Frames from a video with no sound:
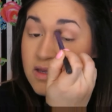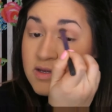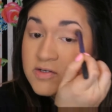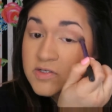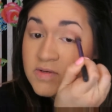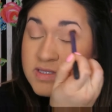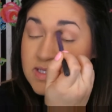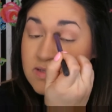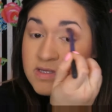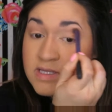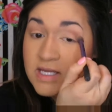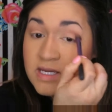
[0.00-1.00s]
You just want
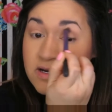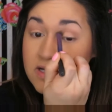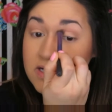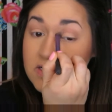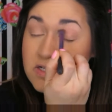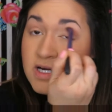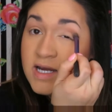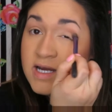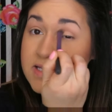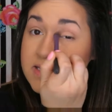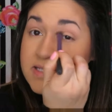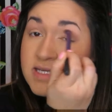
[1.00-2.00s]
someone that you're going to
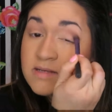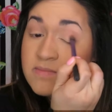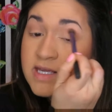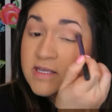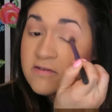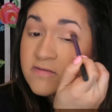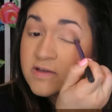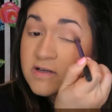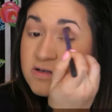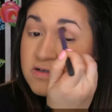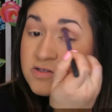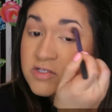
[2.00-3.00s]
trust and make you
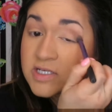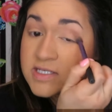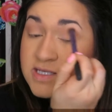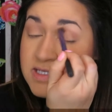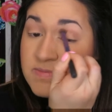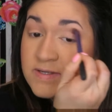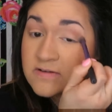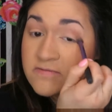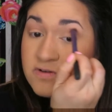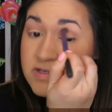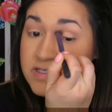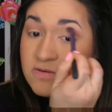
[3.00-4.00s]
feel just as
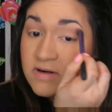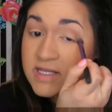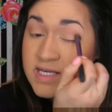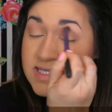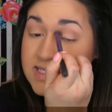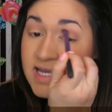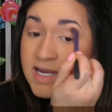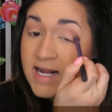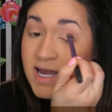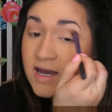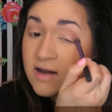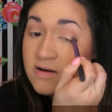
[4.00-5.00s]
beautiful as you are the inside
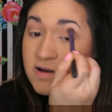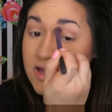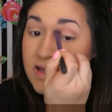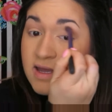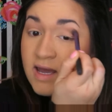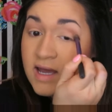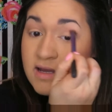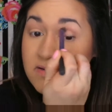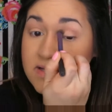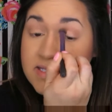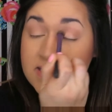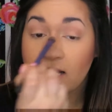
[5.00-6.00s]
out. I
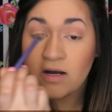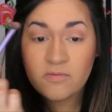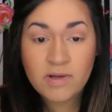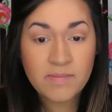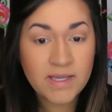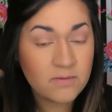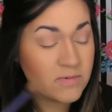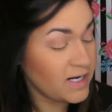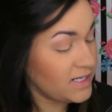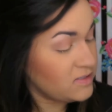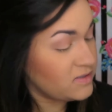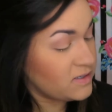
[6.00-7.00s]
always tell women when
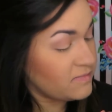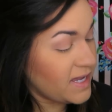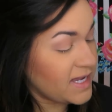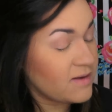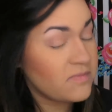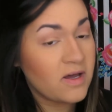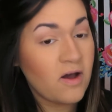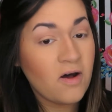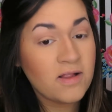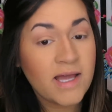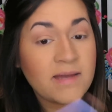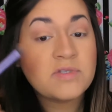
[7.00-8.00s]
I do their makeup,
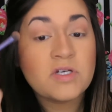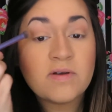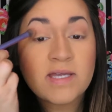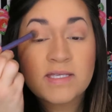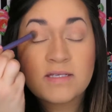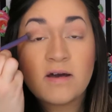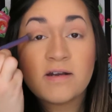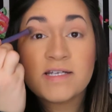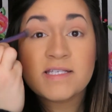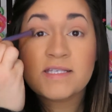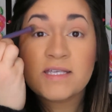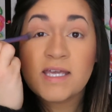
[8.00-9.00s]
all I'm doing is
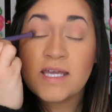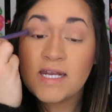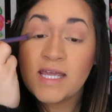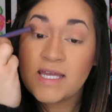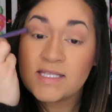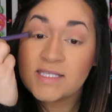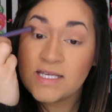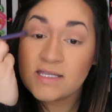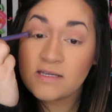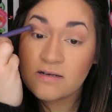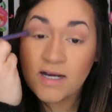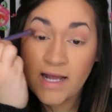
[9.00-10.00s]
honestly enhancing
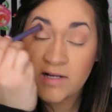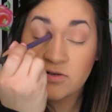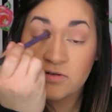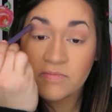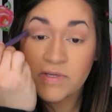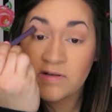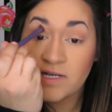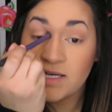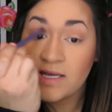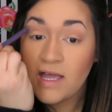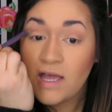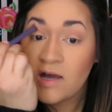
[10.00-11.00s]
their natural
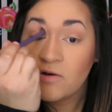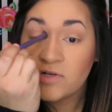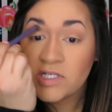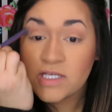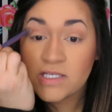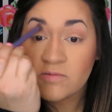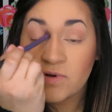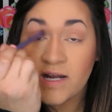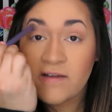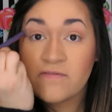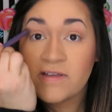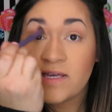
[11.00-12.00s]
beauty, which is what
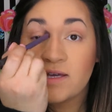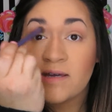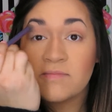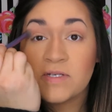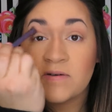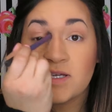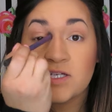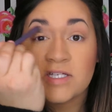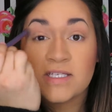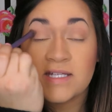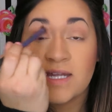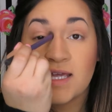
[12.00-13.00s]
I feel like I'm doing, is
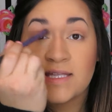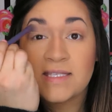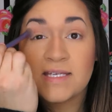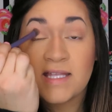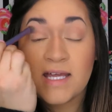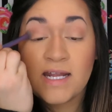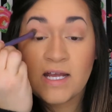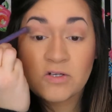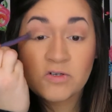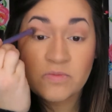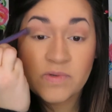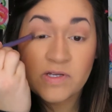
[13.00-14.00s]
just enhancing that
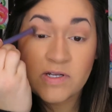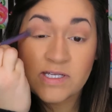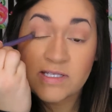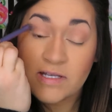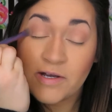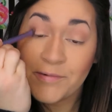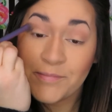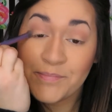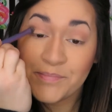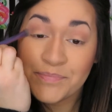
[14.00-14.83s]
natural beauty, so.